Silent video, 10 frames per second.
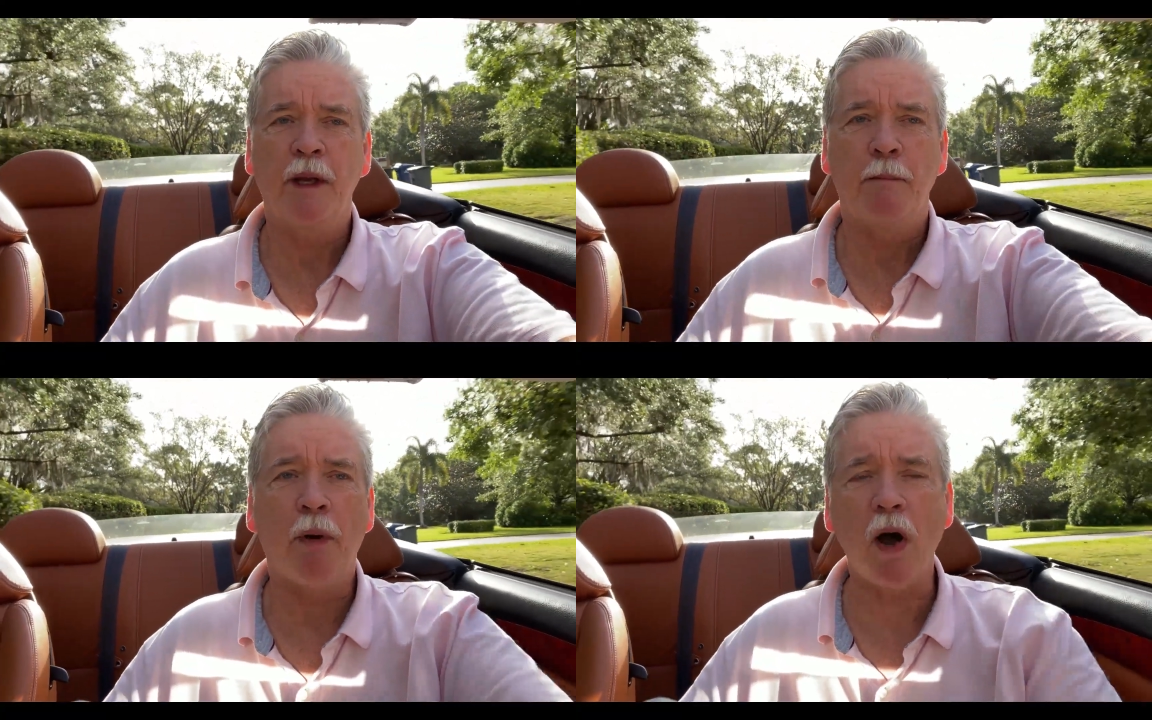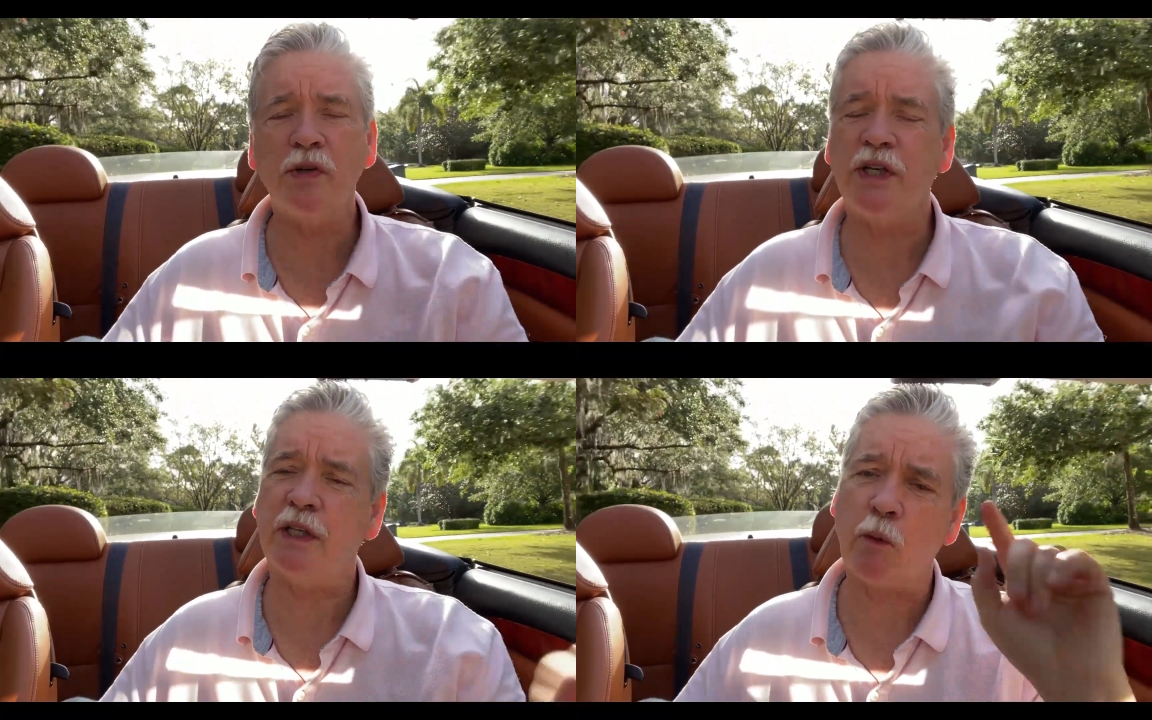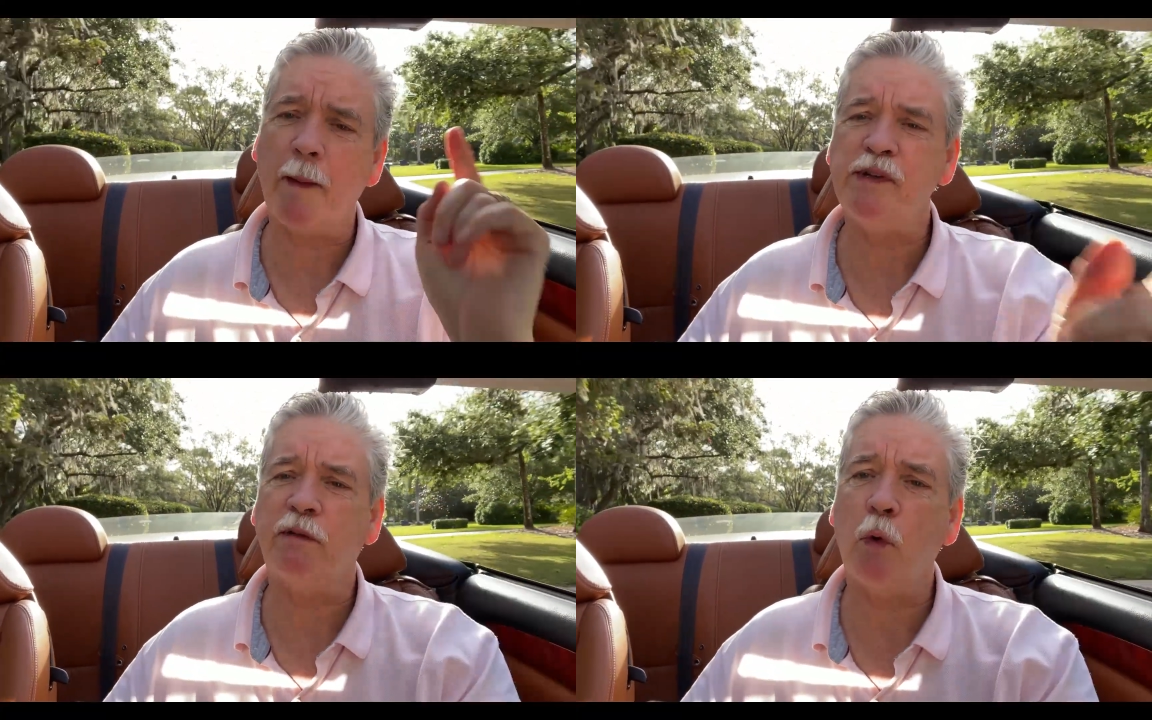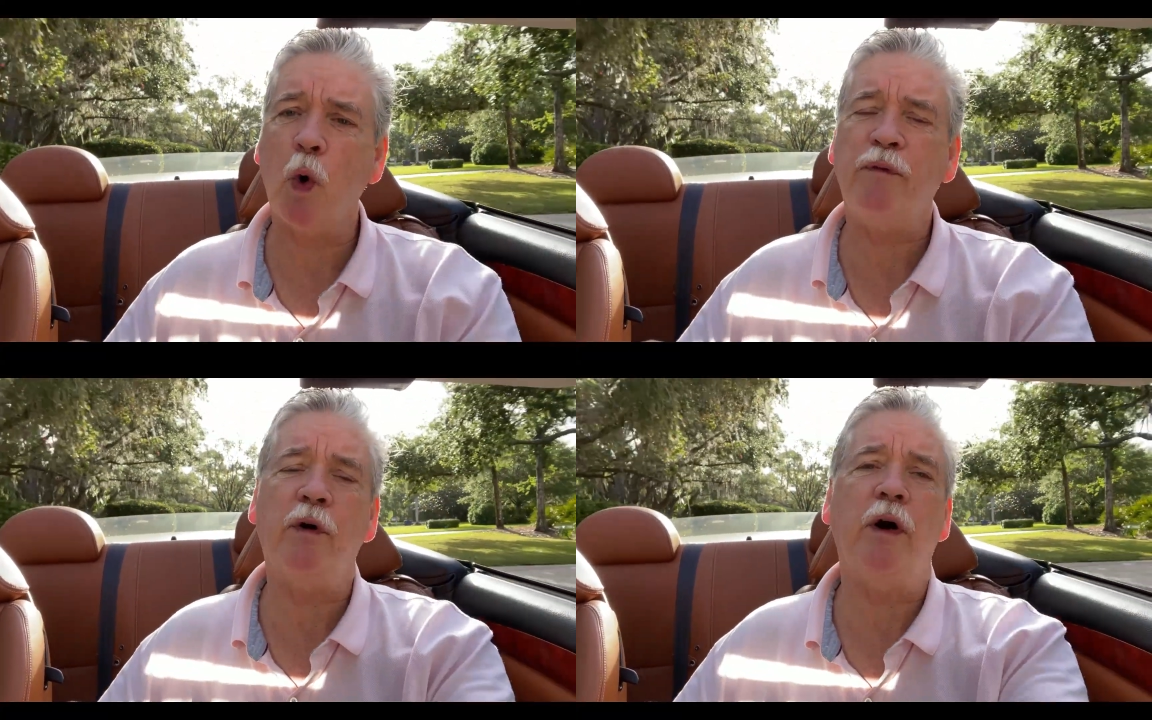Paul said the weapons of our
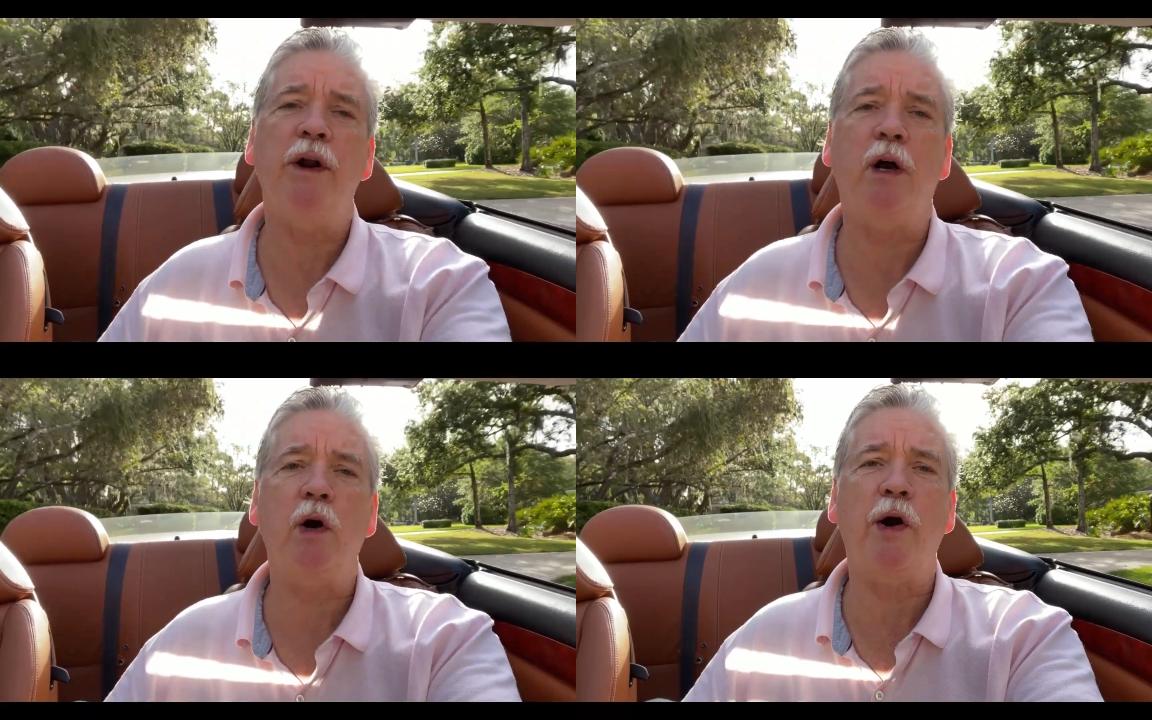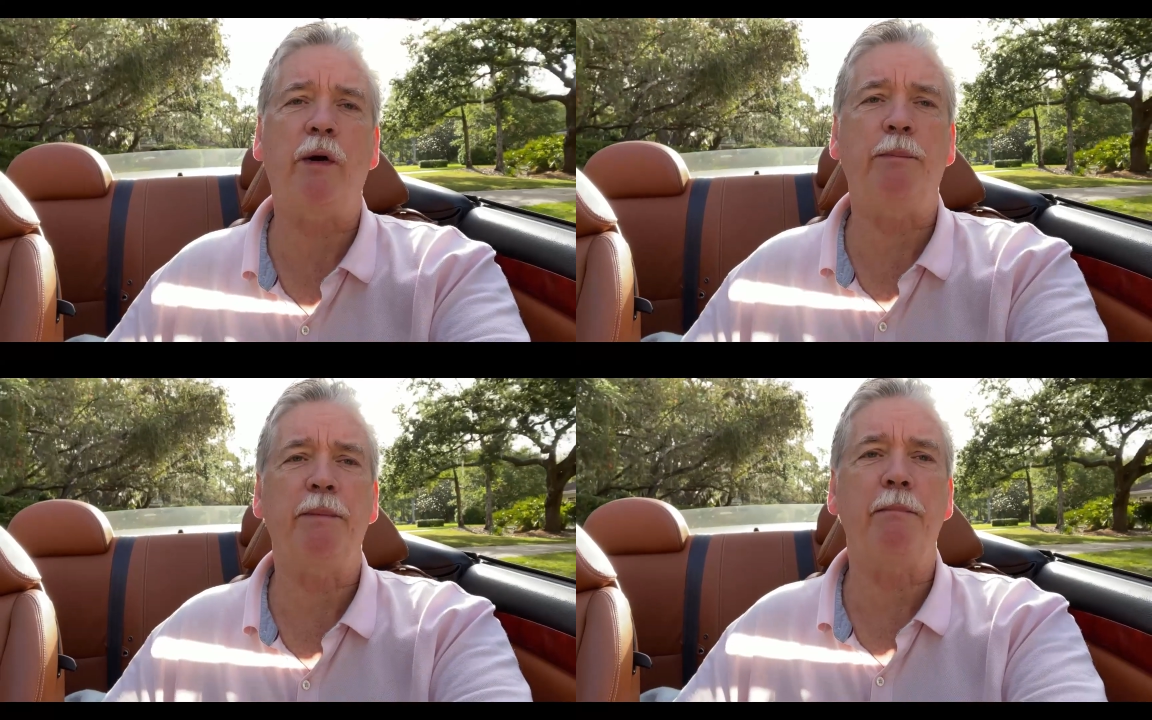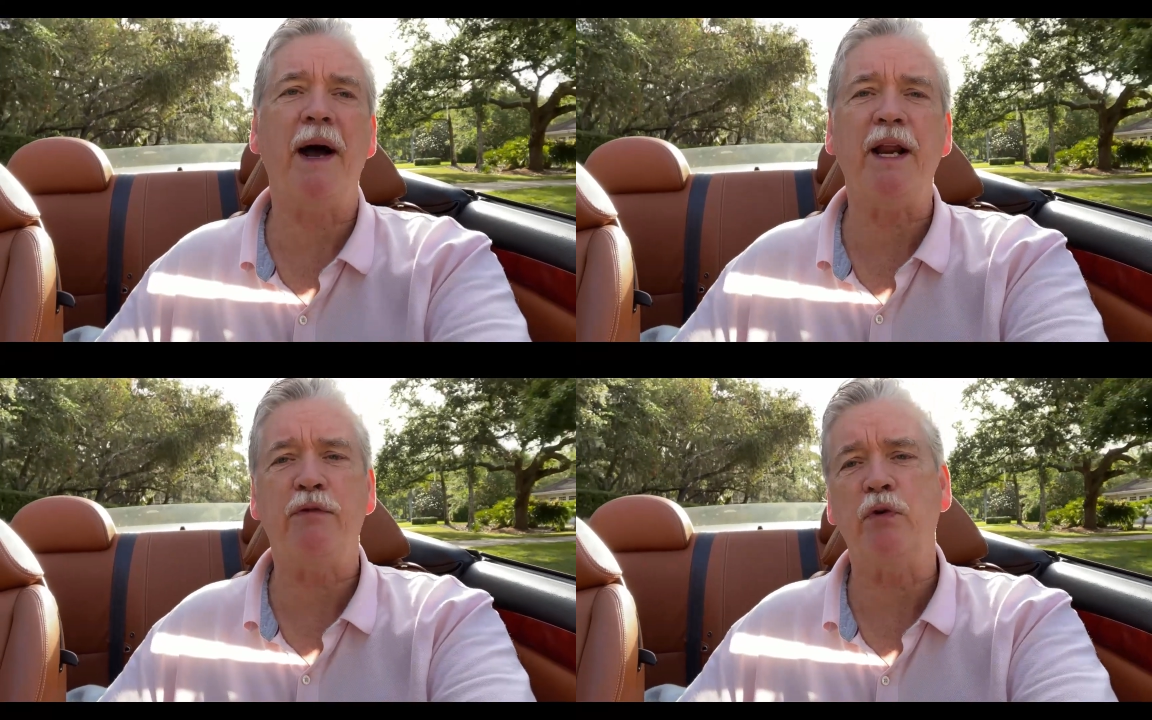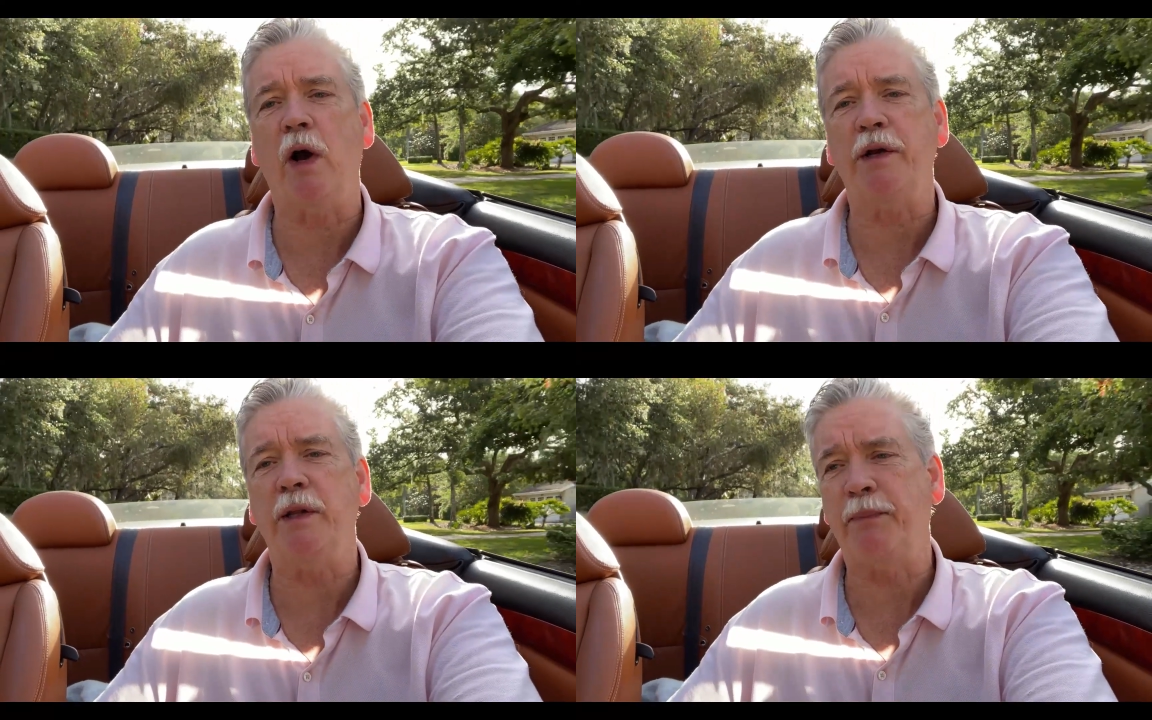warfare are not carnal, but mighty through
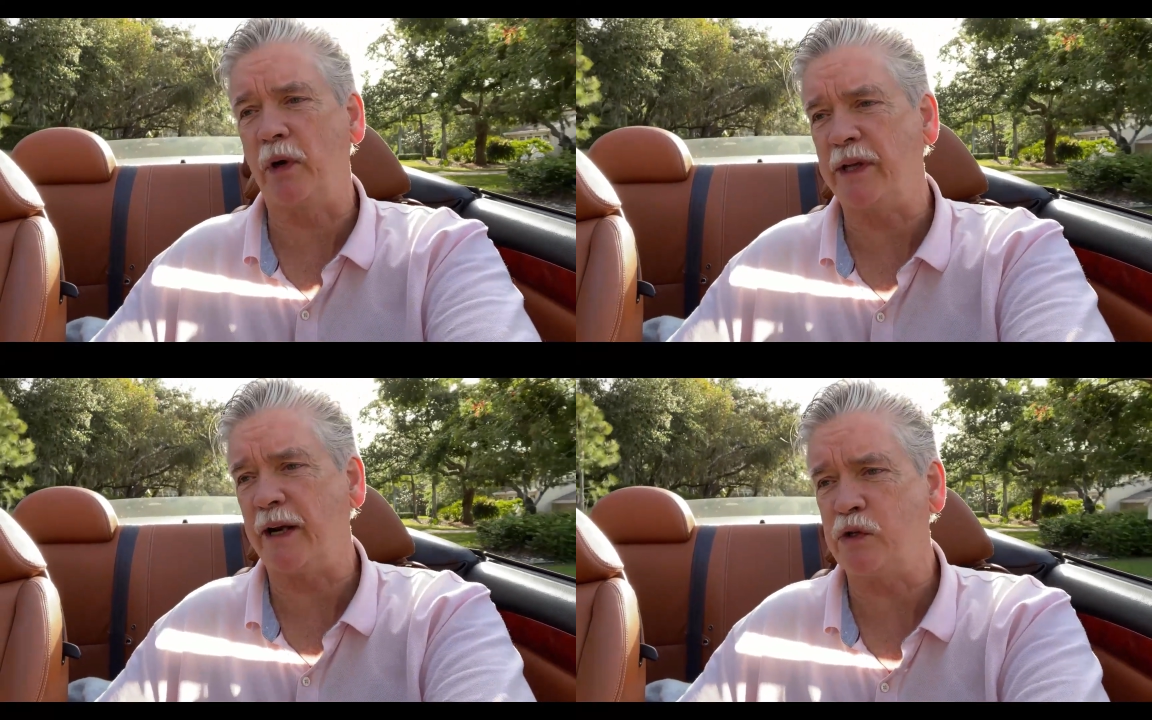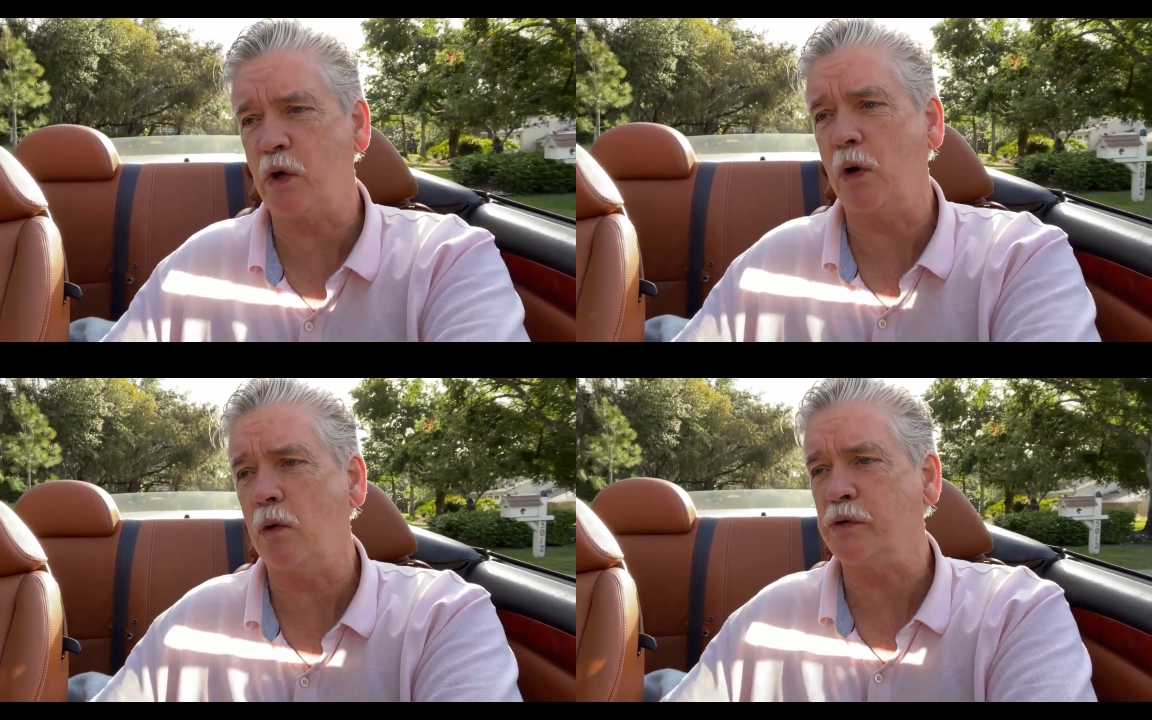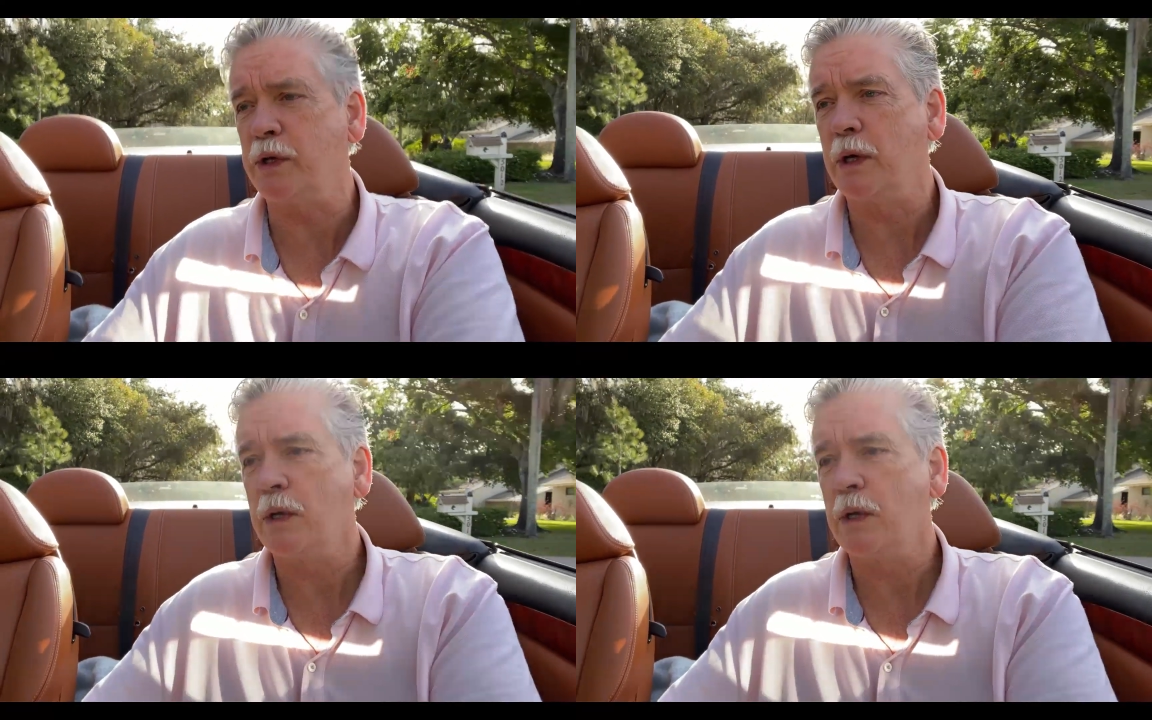God to the pulling down of strongholds.